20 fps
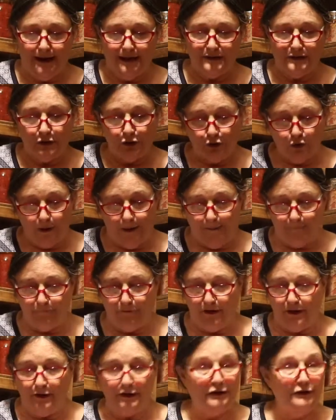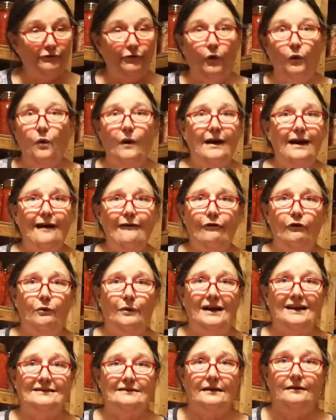So crop failures for whatever
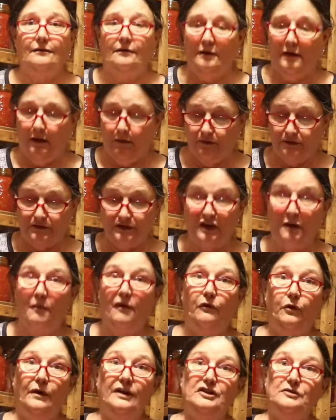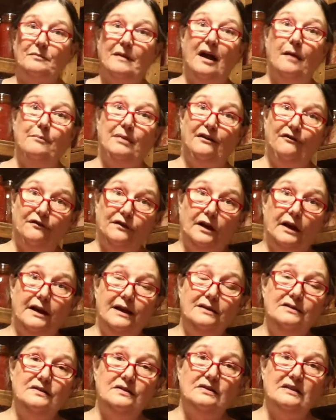reason, some of which might be
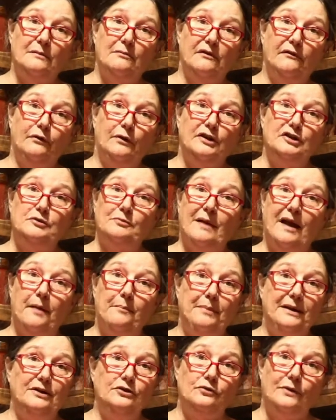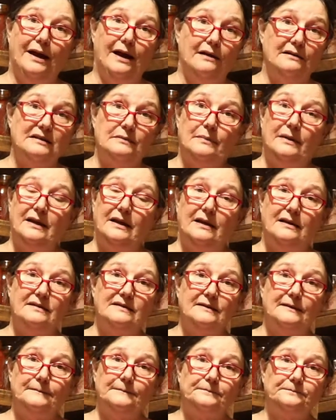floods, some of which might be droughts,
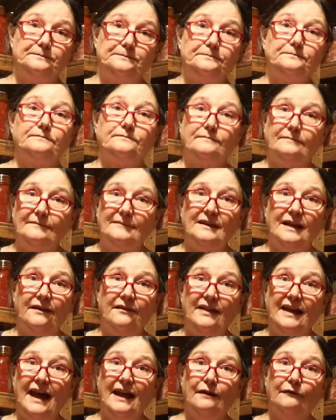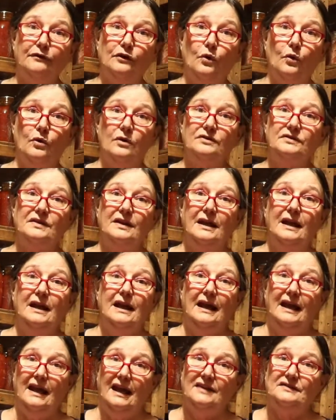because that of course
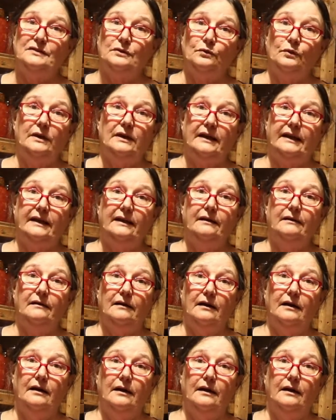is a really